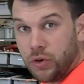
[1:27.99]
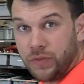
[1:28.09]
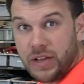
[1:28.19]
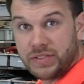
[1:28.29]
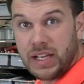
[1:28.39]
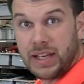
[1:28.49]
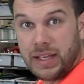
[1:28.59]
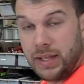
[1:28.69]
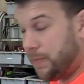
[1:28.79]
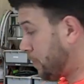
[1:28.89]
choke valve's kind of
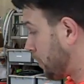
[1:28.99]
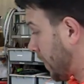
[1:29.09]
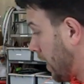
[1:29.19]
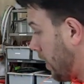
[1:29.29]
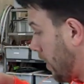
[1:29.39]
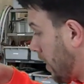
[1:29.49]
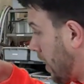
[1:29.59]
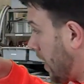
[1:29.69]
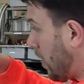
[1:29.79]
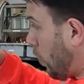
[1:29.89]
hit,
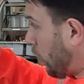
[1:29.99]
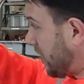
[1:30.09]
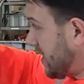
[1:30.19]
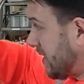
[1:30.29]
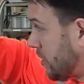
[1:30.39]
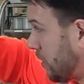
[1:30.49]
what this is